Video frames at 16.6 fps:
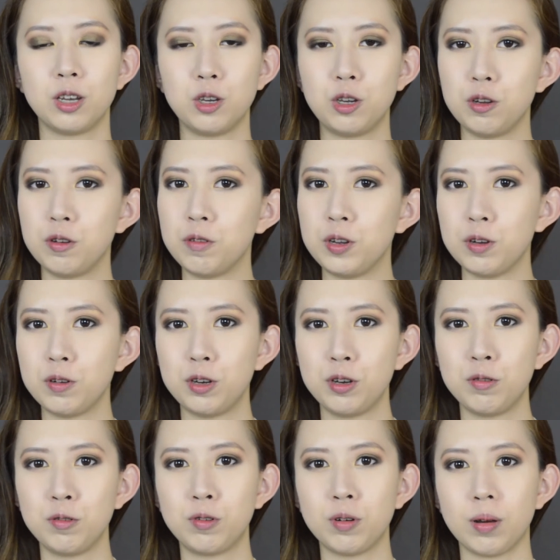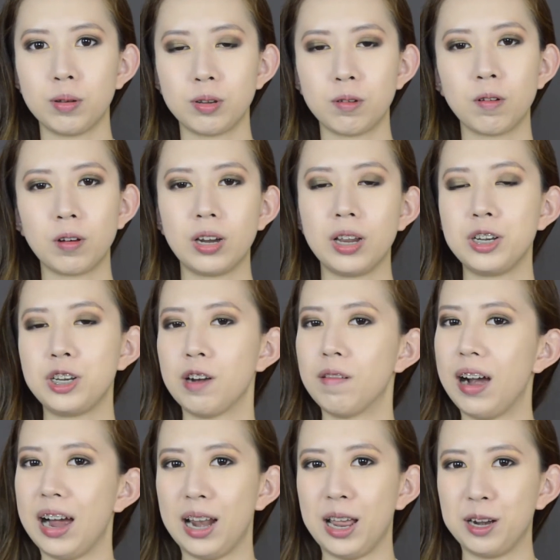Do You Dewdrops Coconut Gel
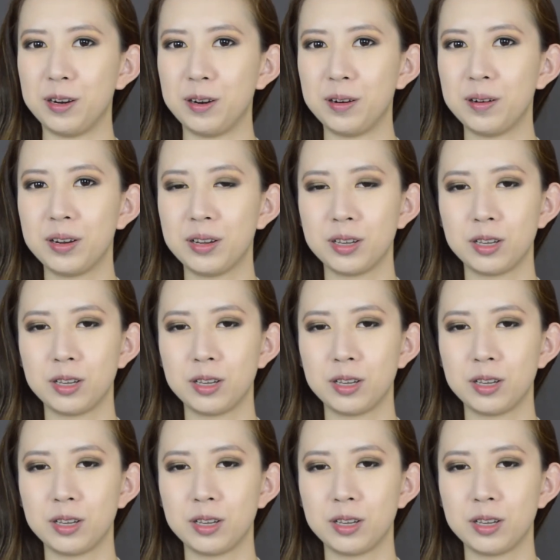Highlighter.